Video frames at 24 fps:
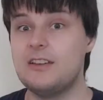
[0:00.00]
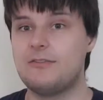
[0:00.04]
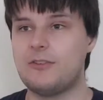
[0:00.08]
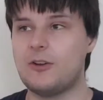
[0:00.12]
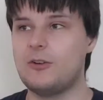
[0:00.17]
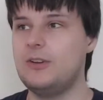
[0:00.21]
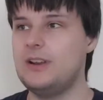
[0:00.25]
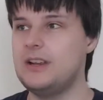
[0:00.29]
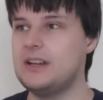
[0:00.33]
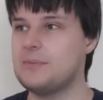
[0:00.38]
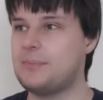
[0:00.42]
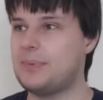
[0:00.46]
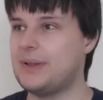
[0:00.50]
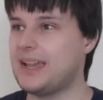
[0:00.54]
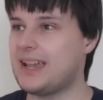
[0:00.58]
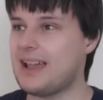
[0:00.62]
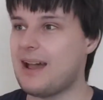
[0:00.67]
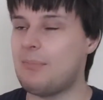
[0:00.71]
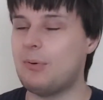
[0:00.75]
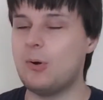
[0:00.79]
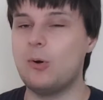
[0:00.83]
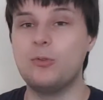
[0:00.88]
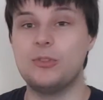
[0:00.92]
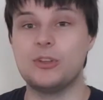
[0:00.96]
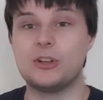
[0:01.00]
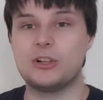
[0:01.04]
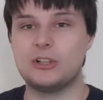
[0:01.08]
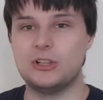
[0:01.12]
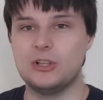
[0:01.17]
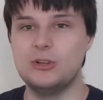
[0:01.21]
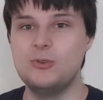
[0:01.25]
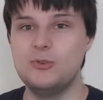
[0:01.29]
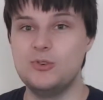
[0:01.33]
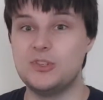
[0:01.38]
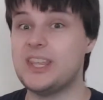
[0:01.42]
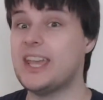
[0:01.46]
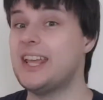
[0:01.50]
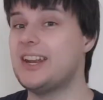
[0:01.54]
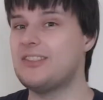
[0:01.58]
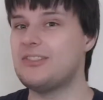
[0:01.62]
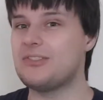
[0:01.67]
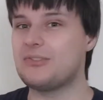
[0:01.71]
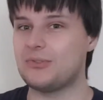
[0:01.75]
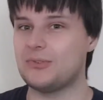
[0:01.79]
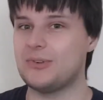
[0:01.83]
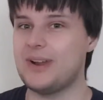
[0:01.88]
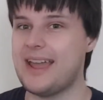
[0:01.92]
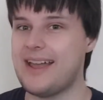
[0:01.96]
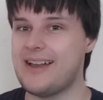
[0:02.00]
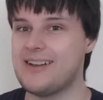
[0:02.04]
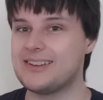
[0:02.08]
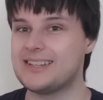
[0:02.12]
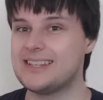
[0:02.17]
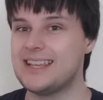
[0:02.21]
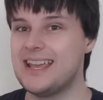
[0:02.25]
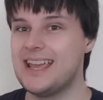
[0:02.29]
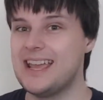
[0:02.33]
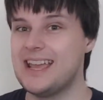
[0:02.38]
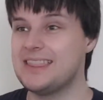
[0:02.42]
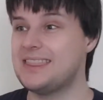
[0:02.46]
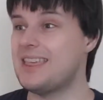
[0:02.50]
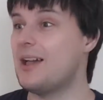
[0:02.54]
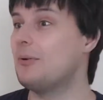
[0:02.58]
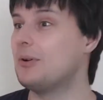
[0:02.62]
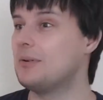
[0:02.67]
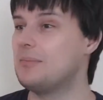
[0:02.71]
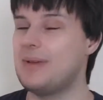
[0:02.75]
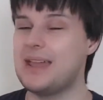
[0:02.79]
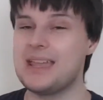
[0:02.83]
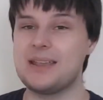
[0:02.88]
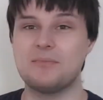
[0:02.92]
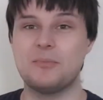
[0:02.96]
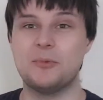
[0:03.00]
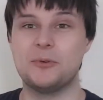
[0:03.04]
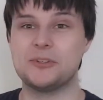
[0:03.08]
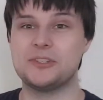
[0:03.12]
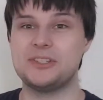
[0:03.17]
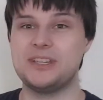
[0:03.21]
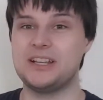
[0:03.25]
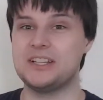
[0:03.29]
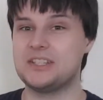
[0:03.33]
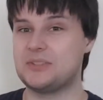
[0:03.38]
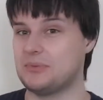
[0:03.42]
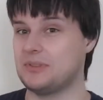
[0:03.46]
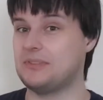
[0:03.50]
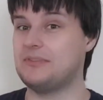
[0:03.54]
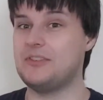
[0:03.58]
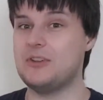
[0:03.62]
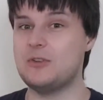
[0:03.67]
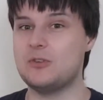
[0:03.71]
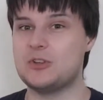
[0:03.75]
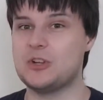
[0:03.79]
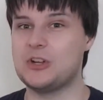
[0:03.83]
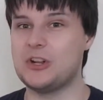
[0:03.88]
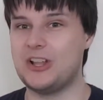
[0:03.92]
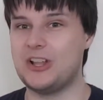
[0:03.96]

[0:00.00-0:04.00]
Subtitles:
if only to pick up all the clues hidden throughout that would make more sense with future